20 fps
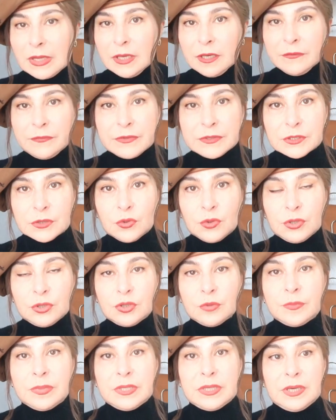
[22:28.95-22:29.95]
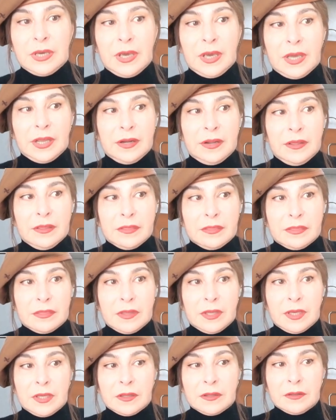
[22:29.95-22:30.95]
if it's going to be
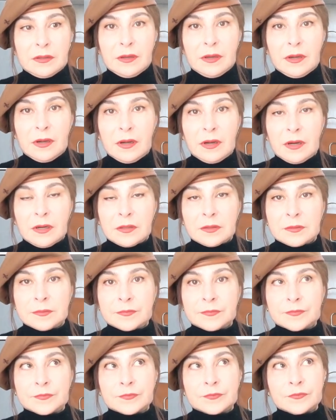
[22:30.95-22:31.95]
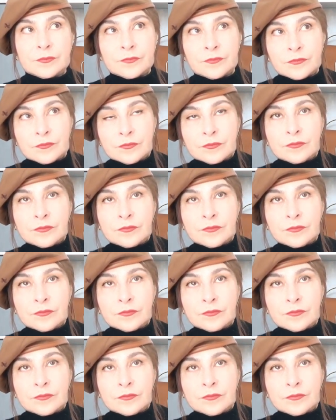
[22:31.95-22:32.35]
anything um,